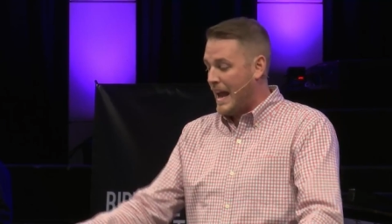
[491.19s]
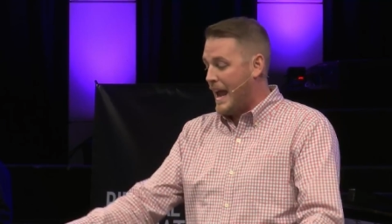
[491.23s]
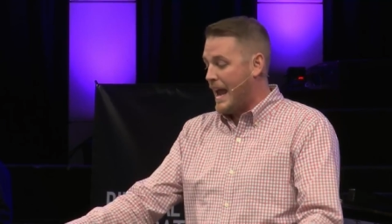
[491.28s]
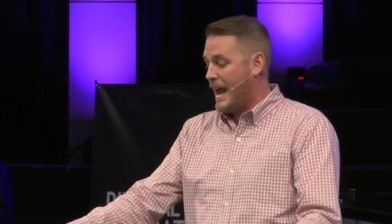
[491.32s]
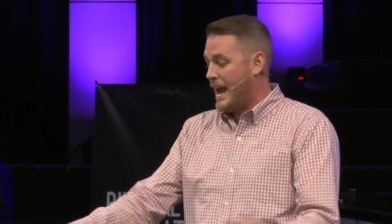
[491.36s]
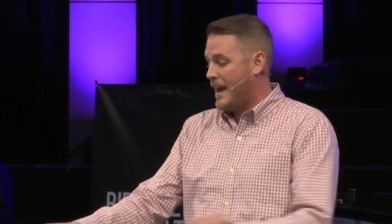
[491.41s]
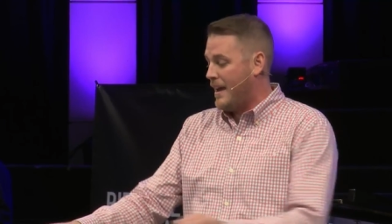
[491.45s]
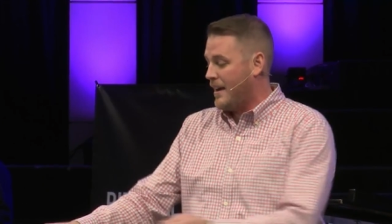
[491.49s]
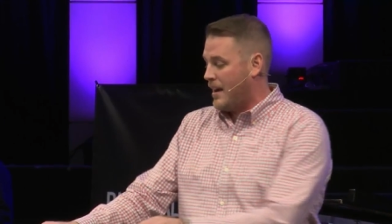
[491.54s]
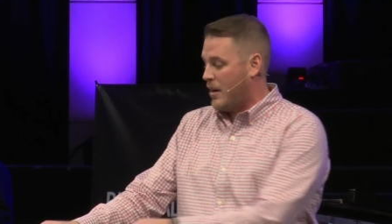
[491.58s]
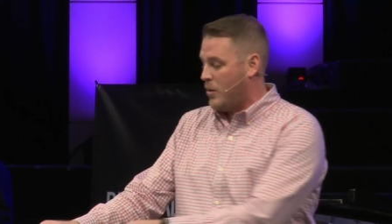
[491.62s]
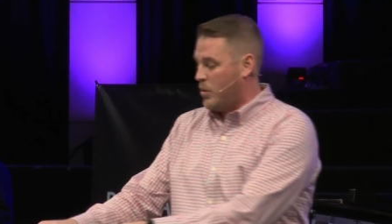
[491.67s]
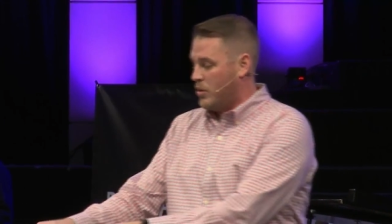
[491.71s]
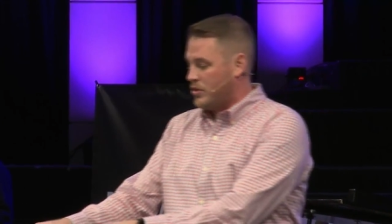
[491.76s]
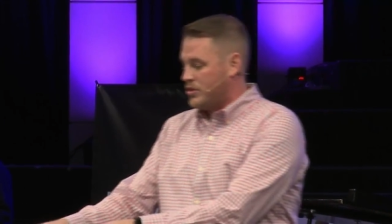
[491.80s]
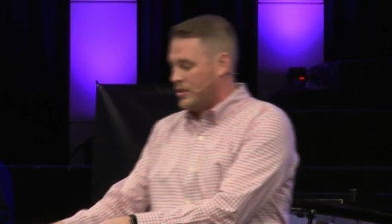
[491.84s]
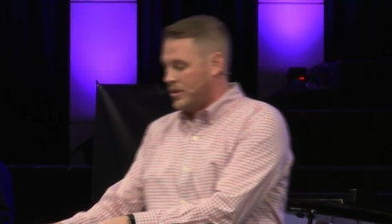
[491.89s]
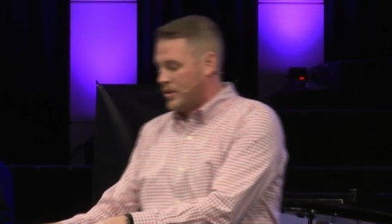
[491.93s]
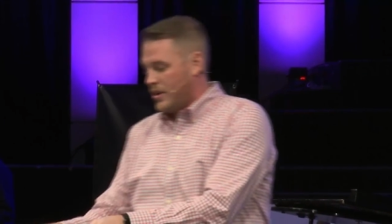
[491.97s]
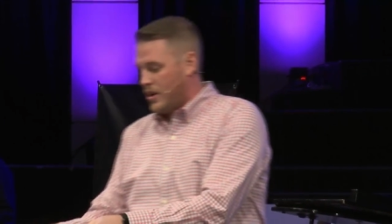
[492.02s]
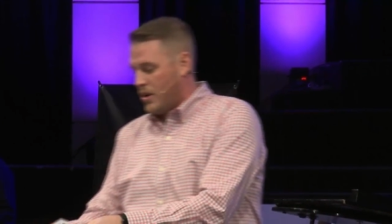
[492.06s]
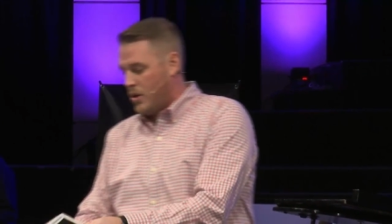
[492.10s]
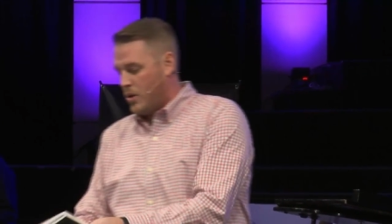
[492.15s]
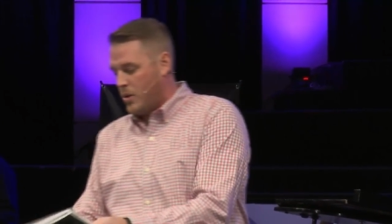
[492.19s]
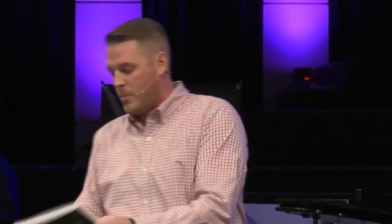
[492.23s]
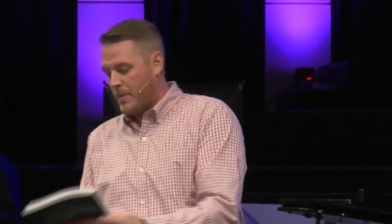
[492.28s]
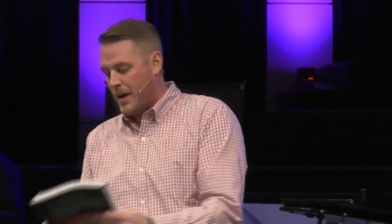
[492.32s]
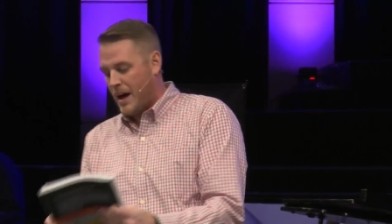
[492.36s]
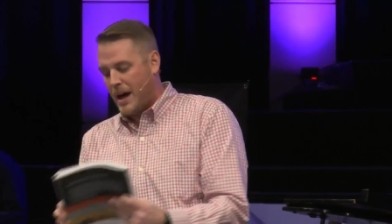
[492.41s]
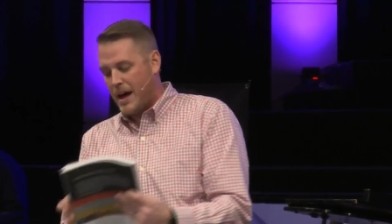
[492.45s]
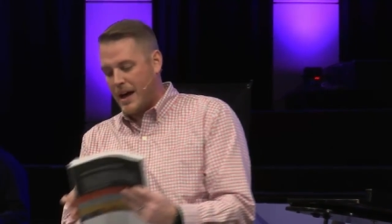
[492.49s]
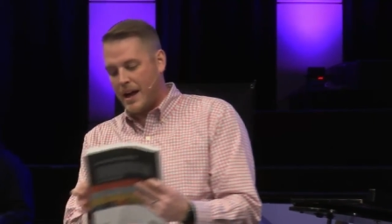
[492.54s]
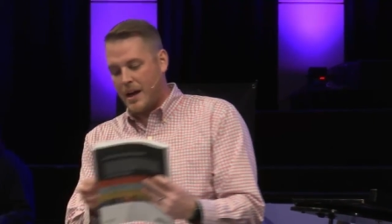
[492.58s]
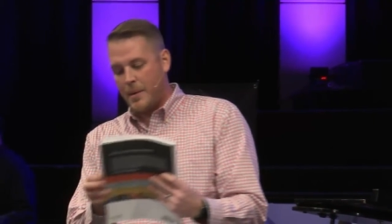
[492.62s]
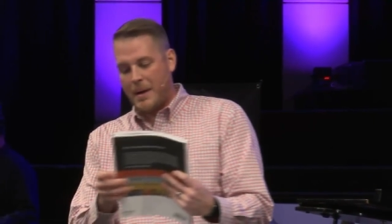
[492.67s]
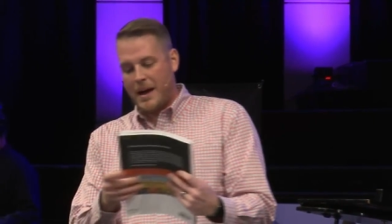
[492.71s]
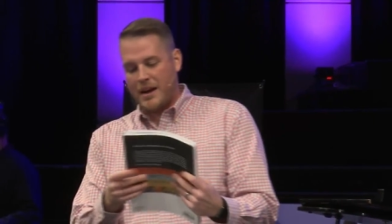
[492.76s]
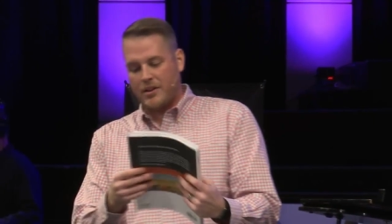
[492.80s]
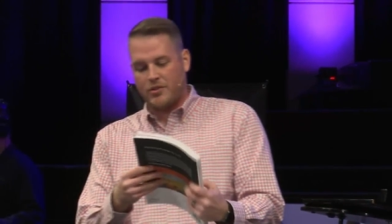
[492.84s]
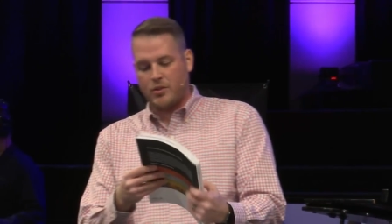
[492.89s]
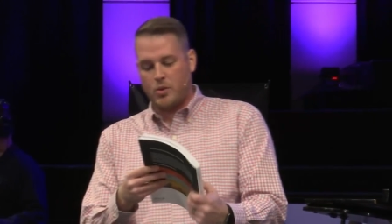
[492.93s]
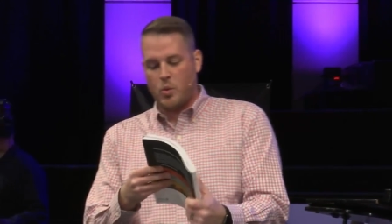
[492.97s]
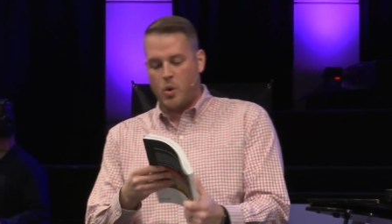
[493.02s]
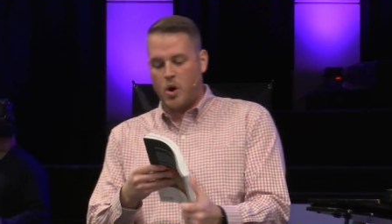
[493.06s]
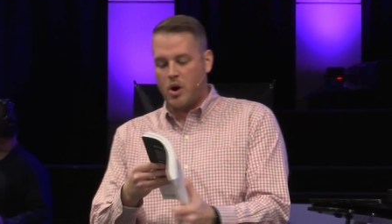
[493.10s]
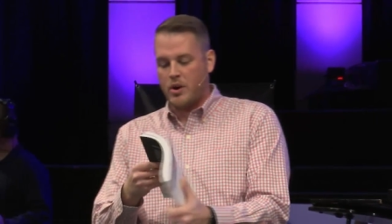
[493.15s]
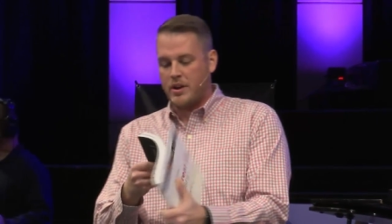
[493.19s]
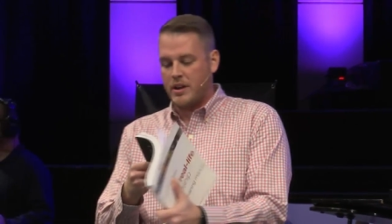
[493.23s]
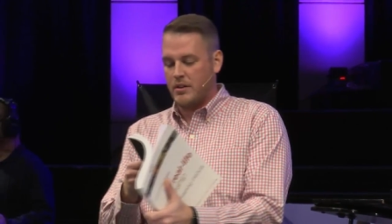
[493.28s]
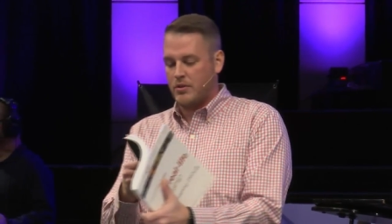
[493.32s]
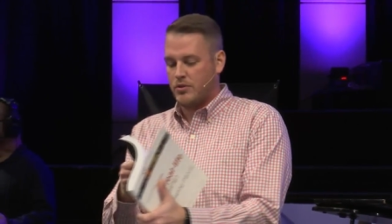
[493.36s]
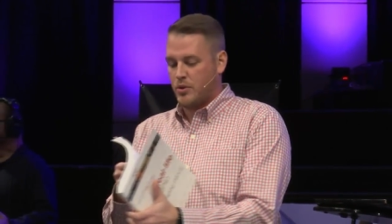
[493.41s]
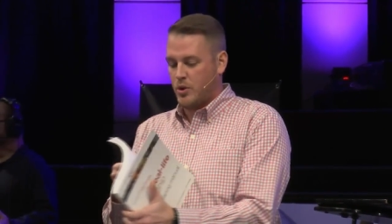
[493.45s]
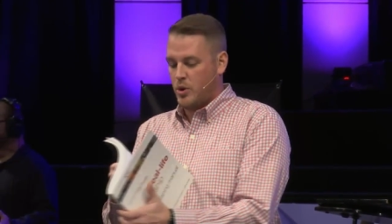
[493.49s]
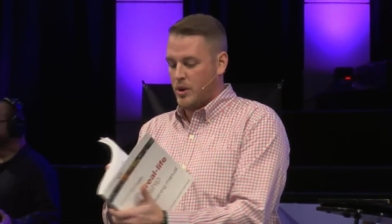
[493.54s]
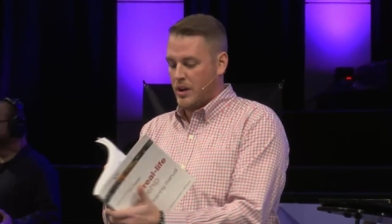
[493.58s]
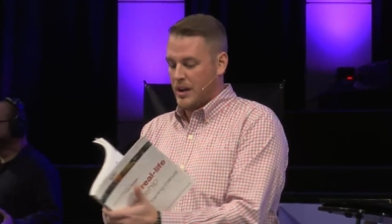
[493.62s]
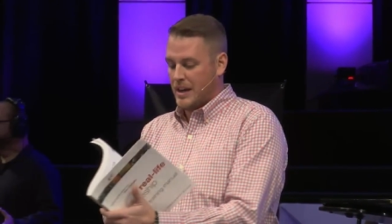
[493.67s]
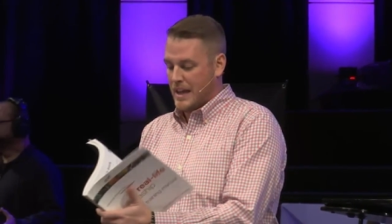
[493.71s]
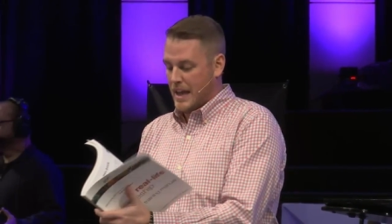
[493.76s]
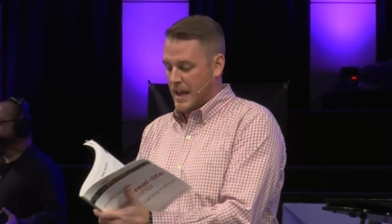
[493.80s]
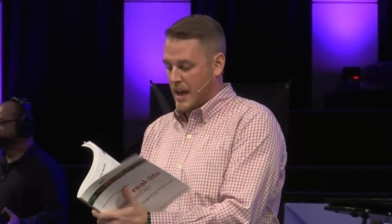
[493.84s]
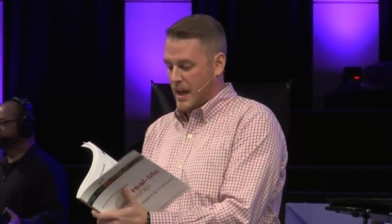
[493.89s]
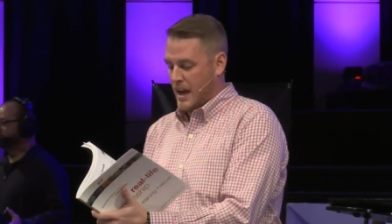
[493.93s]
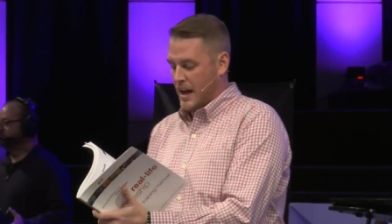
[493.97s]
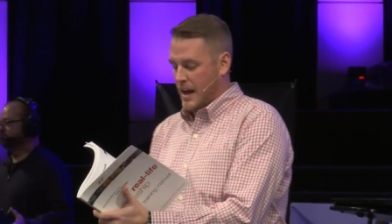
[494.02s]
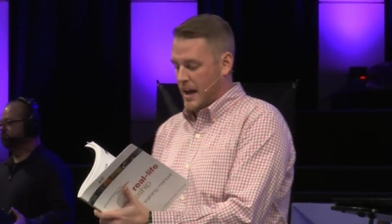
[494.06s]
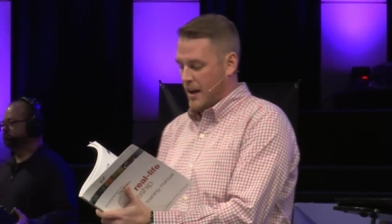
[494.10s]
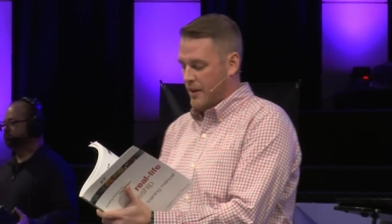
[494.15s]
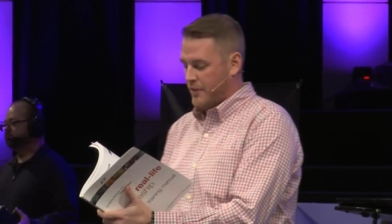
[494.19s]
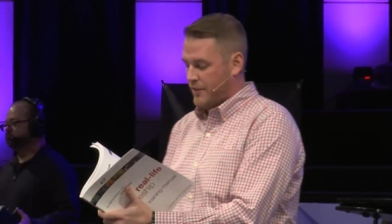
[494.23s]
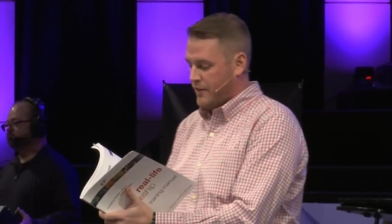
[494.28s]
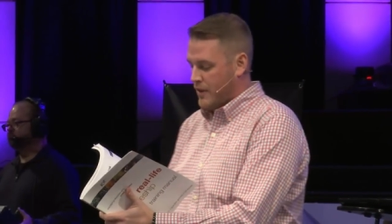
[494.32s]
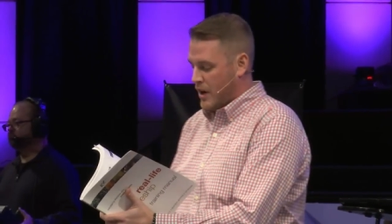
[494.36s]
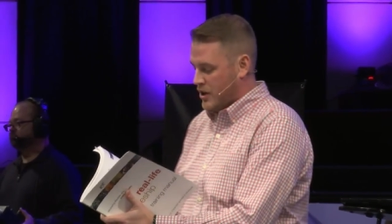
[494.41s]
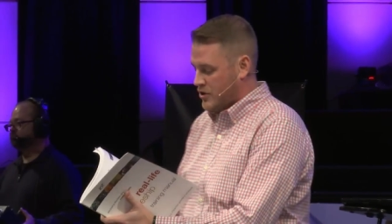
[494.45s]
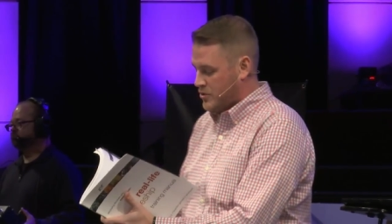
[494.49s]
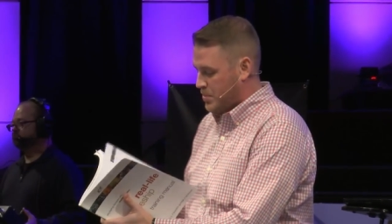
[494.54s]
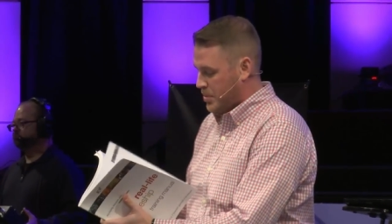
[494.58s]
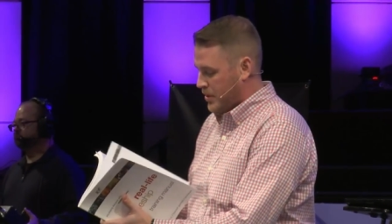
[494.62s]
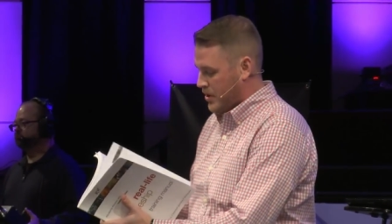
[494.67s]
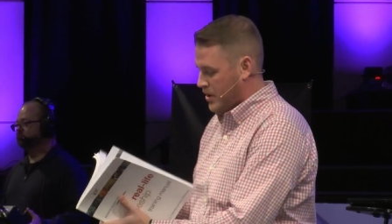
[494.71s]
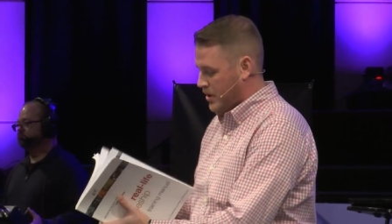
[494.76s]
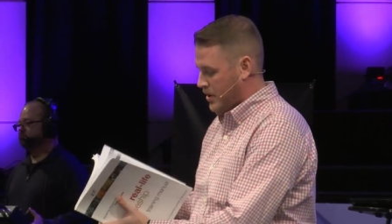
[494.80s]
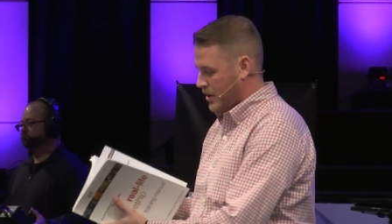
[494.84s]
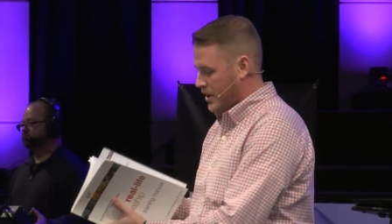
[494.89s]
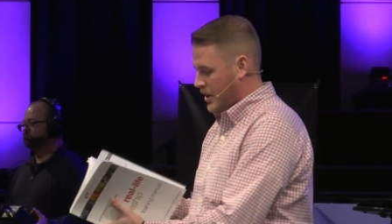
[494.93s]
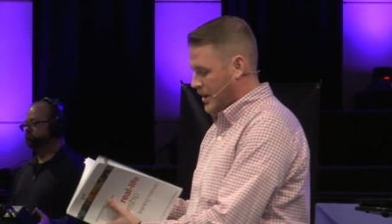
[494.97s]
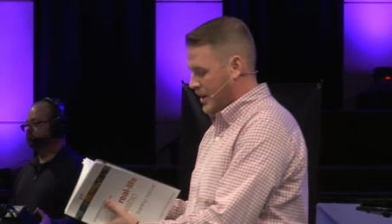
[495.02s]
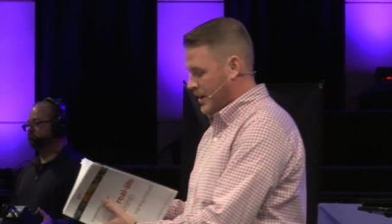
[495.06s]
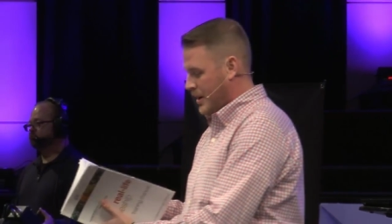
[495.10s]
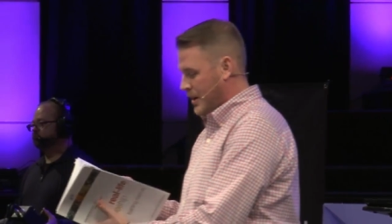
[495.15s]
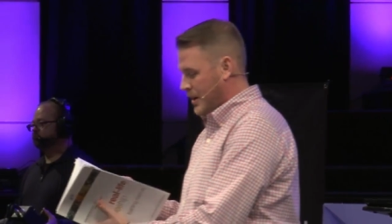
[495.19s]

And I want you to know I am actually walking through it again. I got a fresh book,